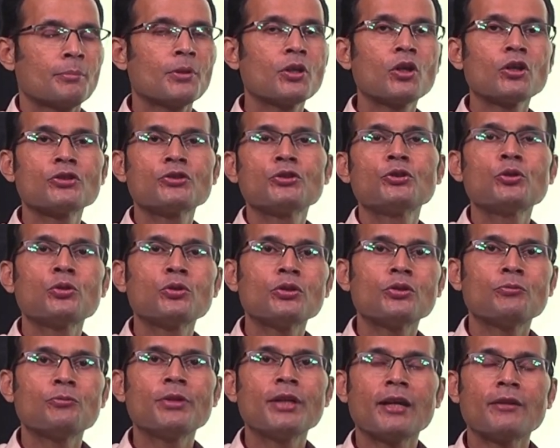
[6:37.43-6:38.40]
because you
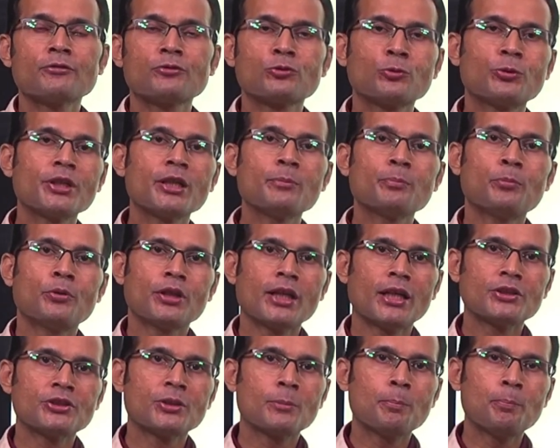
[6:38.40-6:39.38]
know we have sodium
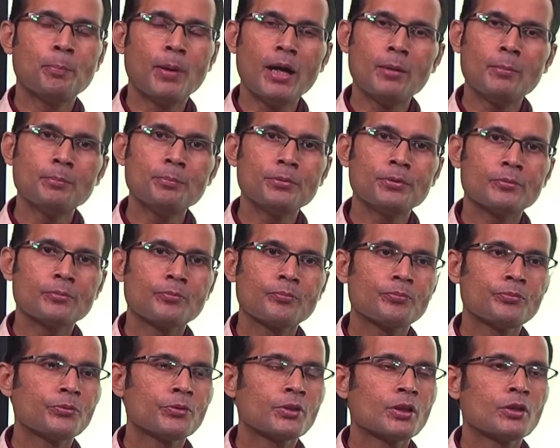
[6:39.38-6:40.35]
potassium pump
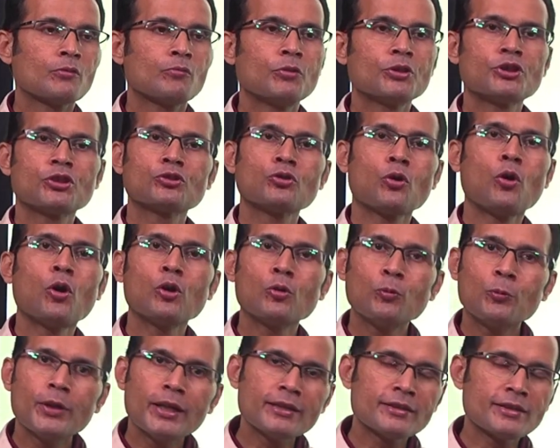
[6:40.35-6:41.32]
which is
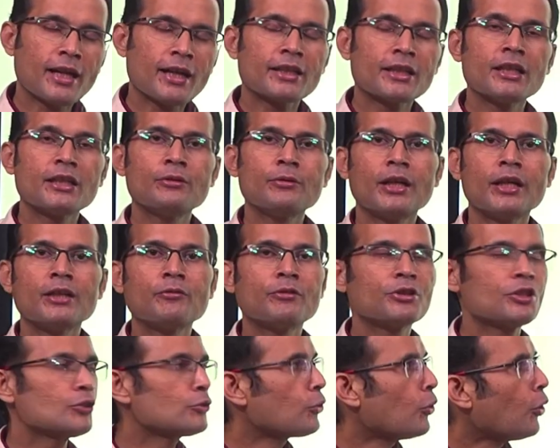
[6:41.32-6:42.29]
always active and
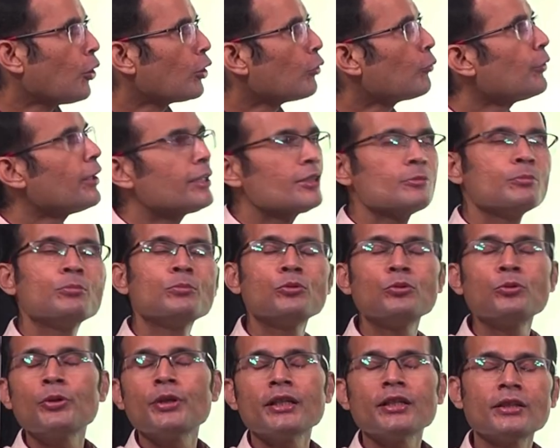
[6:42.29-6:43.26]
which is always
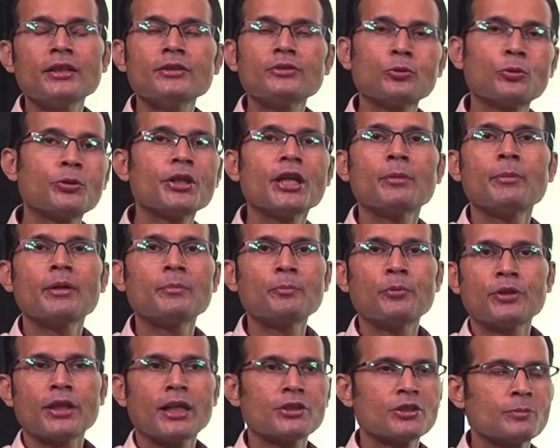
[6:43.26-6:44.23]
moving the sodium and
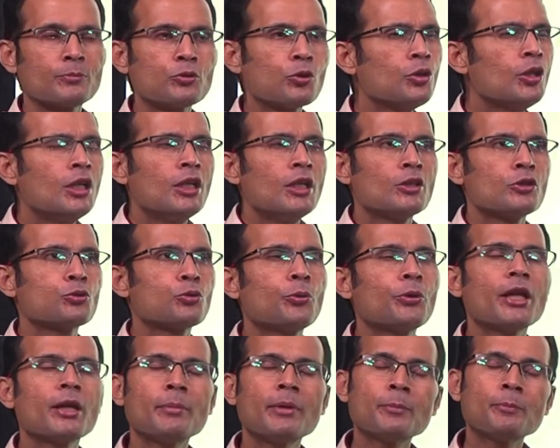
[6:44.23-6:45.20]
potassium. So,
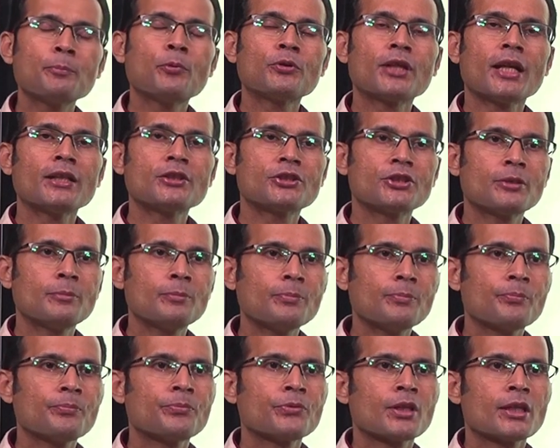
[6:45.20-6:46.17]
sodium and
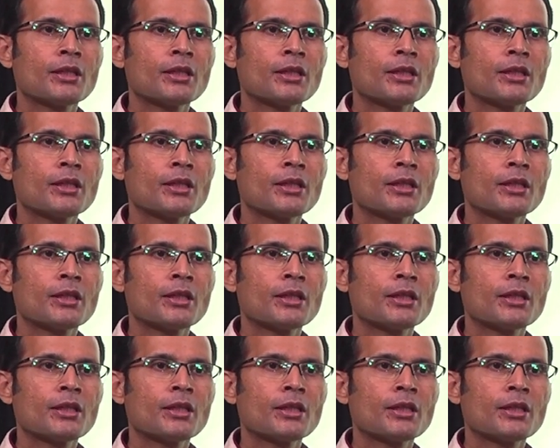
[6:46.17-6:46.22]
potassium